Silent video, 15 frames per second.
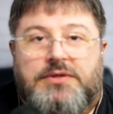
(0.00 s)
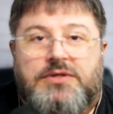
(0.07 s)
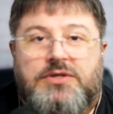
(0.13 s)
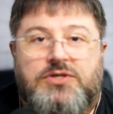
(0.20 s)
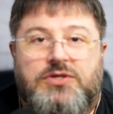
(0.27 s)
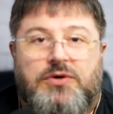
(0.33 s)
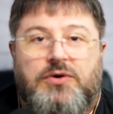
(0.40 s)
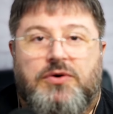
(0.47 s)

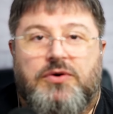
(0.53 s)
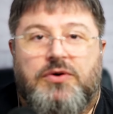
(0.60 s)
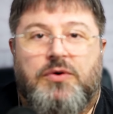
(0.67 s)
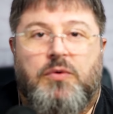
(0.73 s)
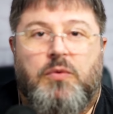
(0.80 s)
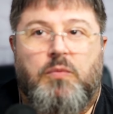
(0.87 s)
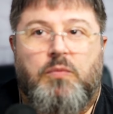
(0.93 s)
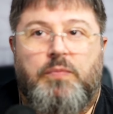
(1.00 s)
So
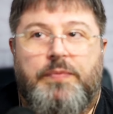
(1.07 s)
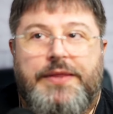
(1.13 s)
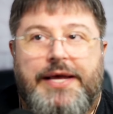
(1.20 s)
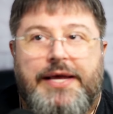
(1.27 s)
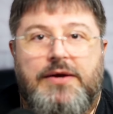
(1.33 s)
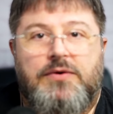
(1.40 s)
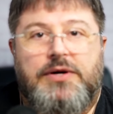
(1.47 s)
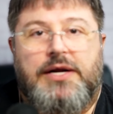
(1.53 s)

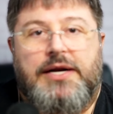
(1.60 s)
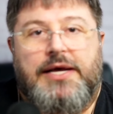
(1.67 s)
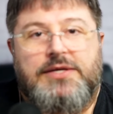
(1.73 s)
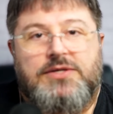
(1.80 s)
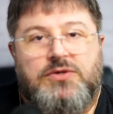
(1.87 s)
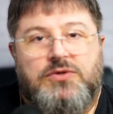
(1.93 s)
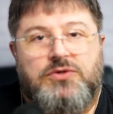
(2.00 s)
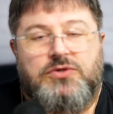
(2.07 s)
they
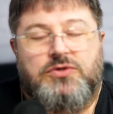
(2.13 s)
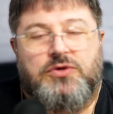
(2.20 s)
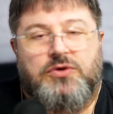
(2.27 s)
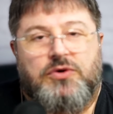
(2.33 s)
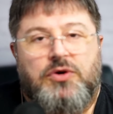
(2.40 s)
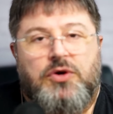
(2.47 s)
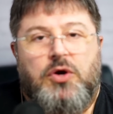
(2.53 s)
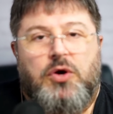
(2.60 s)
organize
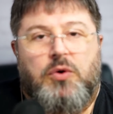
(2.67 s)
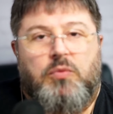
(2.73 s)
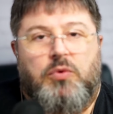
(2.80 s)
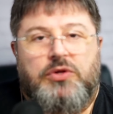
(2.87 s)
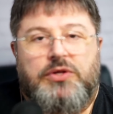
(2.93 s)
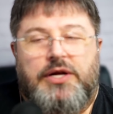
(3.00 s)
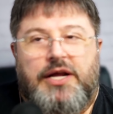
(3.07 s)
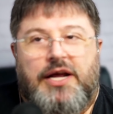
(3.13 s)
also
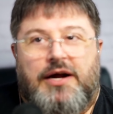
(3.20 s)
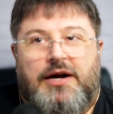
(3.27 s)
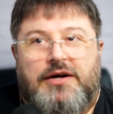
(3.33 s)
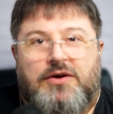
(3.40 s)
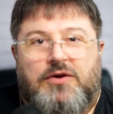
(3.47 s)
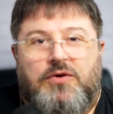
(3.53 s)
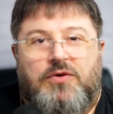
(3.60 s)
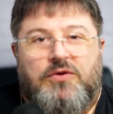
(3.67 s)
what they are
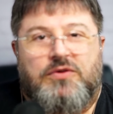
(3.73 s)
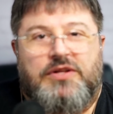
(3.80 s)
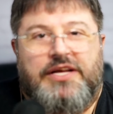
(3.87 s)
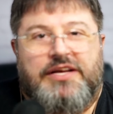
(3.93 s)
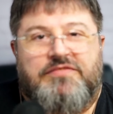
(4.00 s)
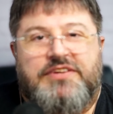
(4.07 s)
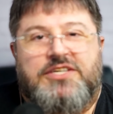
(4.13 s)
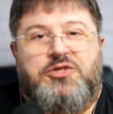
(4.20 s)
called
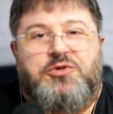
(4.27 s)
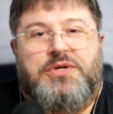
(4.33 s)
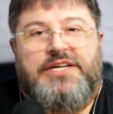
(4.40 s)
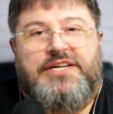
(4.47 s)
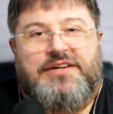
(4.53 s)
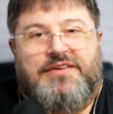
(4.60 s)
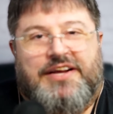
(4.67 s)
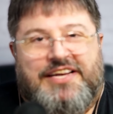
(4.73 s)
like virtual
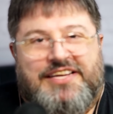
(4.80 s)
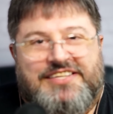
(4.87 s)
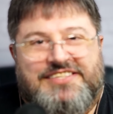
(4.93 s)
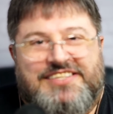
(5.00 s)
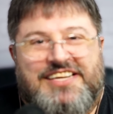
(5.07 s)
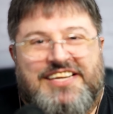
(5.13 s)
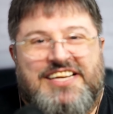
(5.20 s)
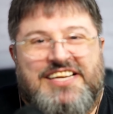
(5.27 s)

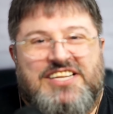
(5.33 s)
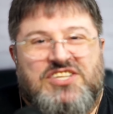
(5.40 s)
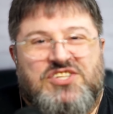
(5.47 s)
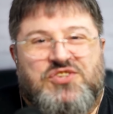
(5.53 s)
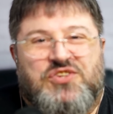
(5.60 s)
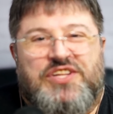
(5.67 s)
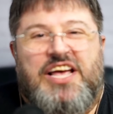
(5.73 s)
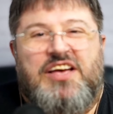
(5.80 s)
airlines
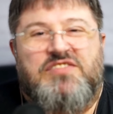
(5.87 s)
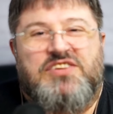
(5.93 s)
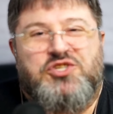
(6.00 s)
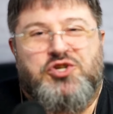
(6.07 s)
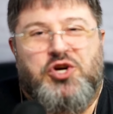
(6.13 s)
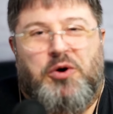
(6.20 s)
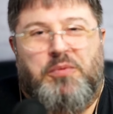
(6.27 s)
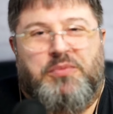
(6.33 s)
so they have a
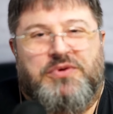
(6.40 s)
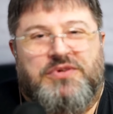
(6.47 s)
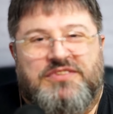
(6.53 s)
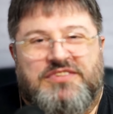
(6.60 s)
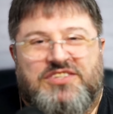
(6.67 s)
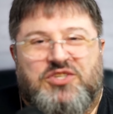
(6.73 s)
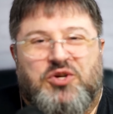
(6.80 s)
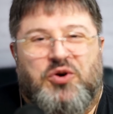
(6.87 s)
job
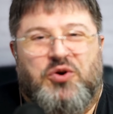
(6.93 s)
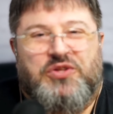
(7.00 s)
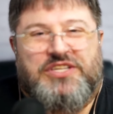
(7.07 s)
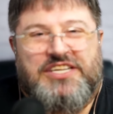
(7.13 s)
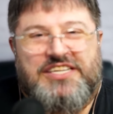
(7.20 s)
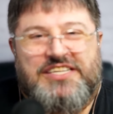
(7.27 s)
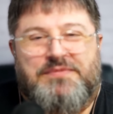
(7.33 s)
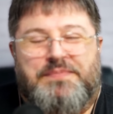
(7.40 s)
so
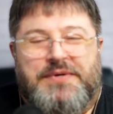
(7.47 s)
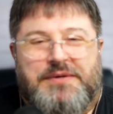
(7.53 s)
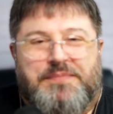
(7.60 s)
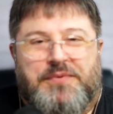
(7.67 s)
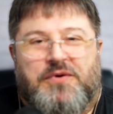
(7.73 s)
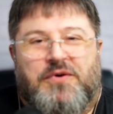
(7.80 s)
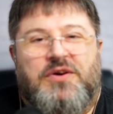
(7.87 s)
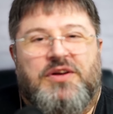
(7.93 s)
these
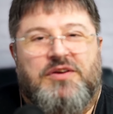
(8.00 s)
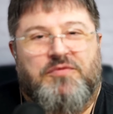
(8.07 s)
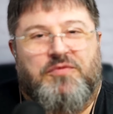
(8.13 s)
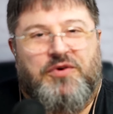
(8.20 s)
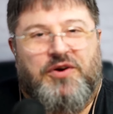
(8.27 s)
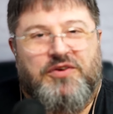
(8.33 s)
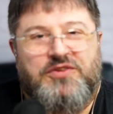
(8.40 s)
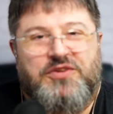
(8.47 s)
people in
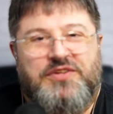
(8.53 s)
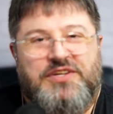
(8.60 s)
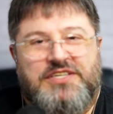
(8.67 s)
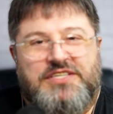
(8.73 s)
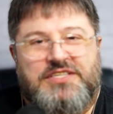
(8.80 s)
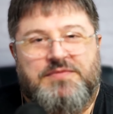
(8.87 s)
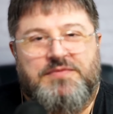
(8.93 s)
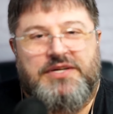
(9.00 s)
front of their
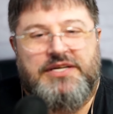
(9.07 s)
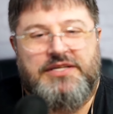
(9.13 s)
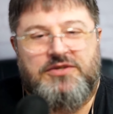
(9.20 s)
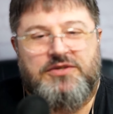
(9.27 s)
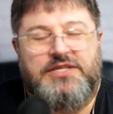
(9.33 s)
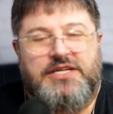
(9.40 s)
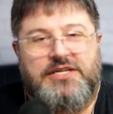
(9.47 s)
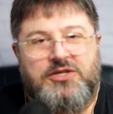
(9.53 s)

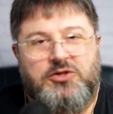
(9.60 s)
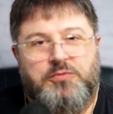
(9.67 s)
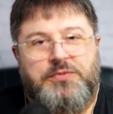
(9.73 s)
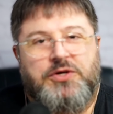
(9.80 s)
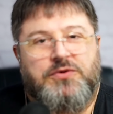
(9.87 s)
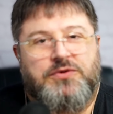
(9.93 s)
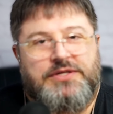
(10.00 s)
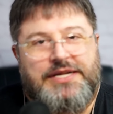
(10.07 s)
simulator they need to
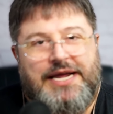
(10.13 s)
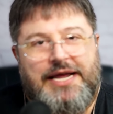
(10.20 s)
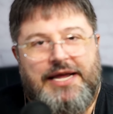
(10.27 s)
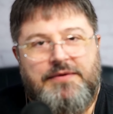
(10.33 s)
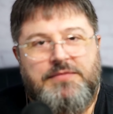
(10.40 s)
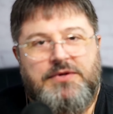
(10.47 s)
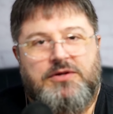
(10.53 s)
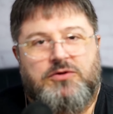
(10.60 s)
be on
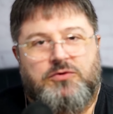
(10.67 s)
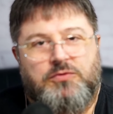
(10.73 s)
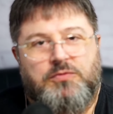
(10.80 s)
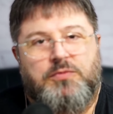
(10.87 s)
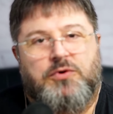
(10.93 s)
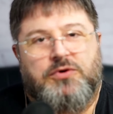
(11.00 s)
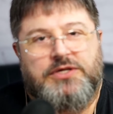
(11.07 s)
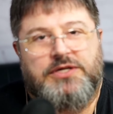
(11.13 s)
time to
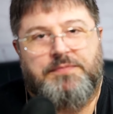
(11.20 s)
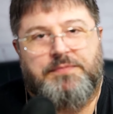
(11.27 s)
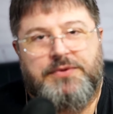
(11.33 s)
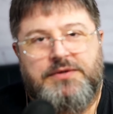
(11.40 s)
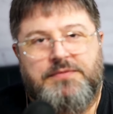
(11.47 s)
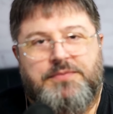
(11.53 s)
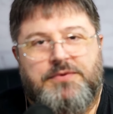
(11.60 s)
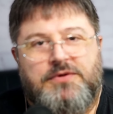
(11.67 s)
board the
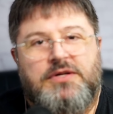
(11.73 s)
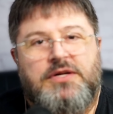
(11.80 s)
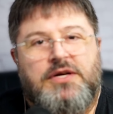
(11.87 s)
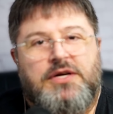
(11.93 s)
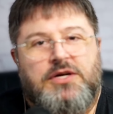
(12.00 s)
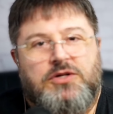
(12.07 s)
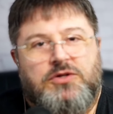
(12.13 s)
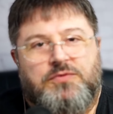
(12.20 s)
people
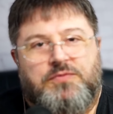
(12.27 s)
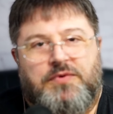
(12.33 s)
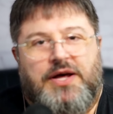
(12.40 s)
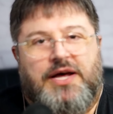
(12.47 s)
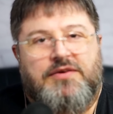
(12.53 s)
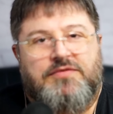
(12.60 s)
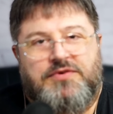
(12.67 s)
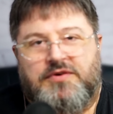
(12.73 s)
to
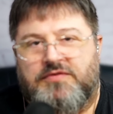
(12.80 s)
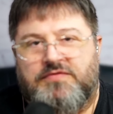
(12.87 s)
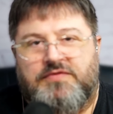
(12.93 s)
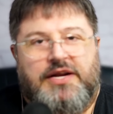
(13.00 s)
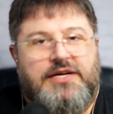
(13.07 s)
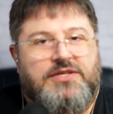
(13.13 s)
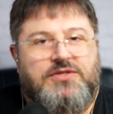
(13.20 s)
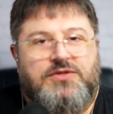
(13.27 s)
fly from
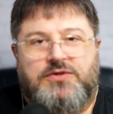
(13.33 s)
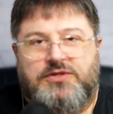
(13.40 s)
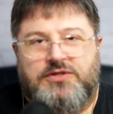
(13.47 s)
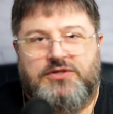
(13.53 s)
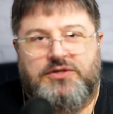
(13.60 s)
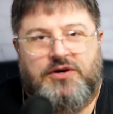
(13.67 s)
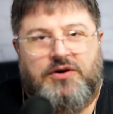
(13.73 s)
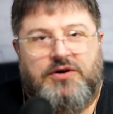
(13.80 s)
venice to
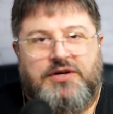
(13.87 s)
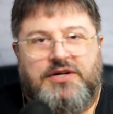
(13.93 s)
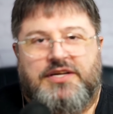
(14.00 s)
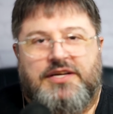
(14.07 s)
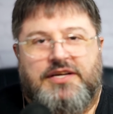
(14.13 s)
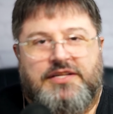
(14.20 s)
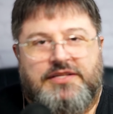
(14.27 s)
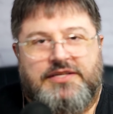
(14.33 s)
new york
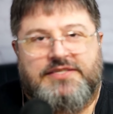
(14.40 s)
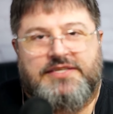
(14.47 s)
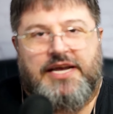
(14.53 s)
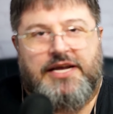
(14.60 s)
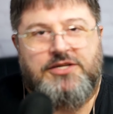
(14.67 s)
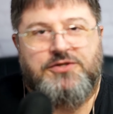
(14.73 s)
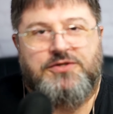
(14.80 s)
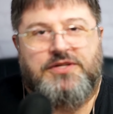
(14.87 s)
in the
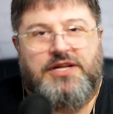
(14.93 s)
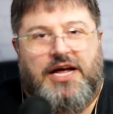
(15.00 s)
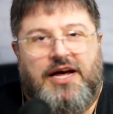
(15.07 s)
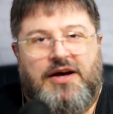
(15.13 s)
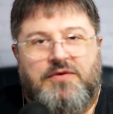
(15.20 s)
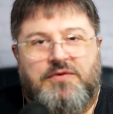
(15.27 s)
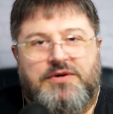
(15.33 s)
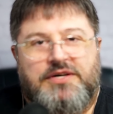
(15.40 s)
scheduled
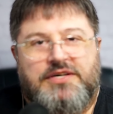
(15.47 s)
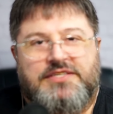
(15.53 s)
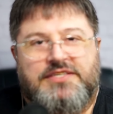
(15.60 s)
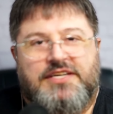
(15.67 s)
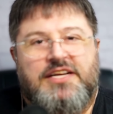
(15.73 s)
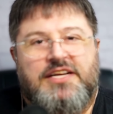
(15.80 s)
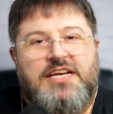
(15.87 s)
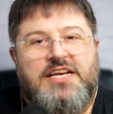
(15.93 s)
hours
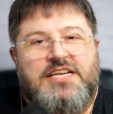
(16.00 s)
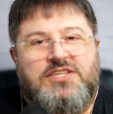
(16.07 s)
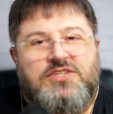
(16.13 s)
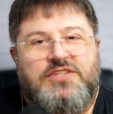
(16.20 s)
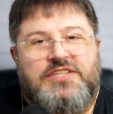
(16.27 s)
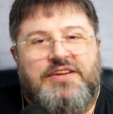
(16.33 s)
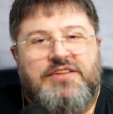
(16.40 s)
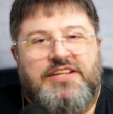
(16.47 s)
so
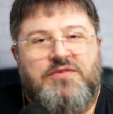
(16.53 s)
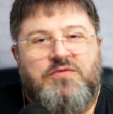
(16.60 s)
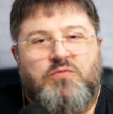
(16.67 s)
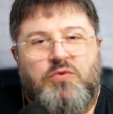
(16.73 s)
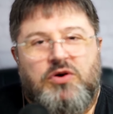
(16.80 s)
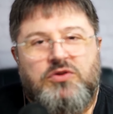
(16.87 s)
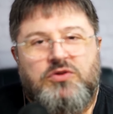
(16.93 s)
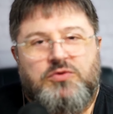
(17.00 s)
they, they
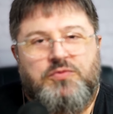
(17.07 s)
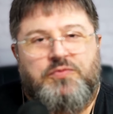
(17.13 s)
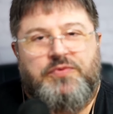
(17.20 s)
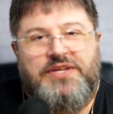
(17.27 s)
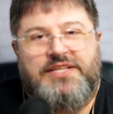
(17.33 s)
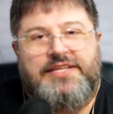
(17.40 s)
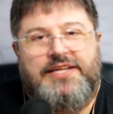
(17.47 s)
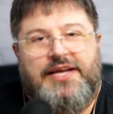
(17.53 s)
want to
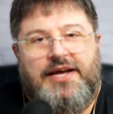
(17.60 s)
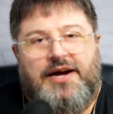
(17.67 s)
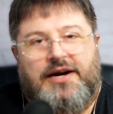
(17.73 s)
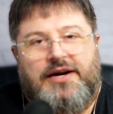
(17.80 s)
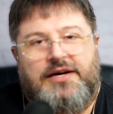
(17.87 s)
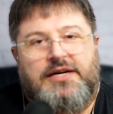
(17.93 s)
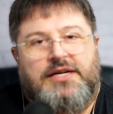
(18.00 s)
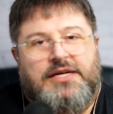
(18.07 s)
feel they are
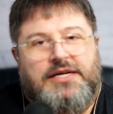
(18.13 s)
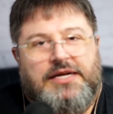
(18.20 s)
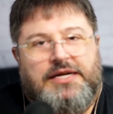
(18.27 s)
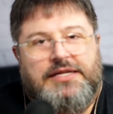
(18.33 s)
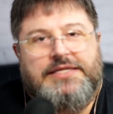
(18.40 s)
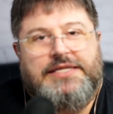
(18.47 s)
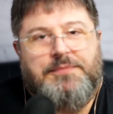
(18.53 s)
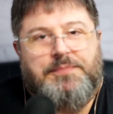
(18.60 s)
uh,
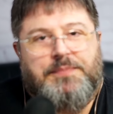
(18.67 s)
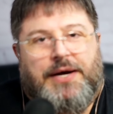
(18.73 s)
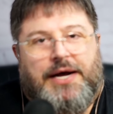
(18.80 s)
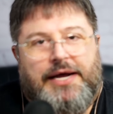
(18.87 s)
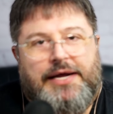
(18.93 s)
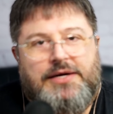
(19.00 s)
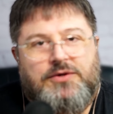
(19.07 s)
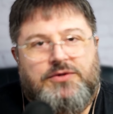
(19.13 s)
the
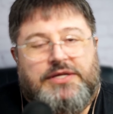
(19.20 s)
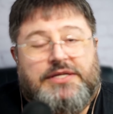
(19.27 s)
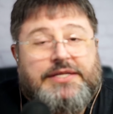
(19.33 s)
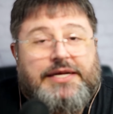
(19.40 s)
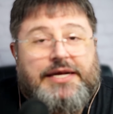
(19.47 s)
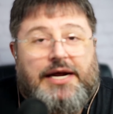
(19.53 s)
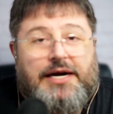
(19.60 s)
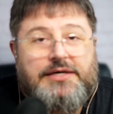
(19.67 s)
pilot and
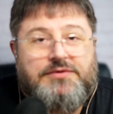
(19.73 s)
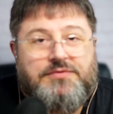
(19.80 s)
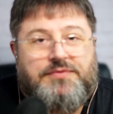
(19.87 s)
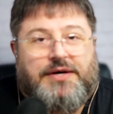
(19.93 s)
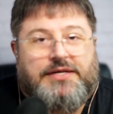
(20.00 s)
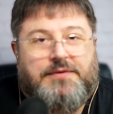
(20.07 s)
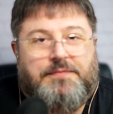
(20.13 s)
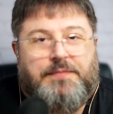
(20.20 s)
they are in
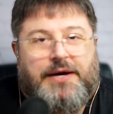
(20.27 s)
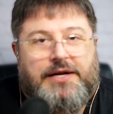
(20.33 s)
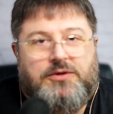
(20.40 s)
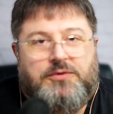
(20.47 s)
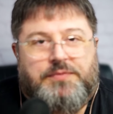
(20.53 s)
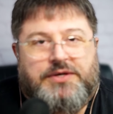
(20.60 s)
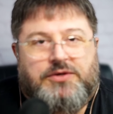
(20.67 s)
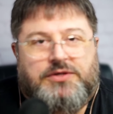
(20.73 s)
fact the pilot
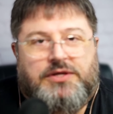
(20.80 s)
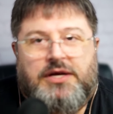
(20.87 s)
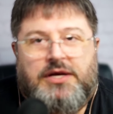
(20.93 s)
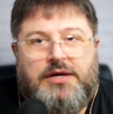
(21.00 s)
because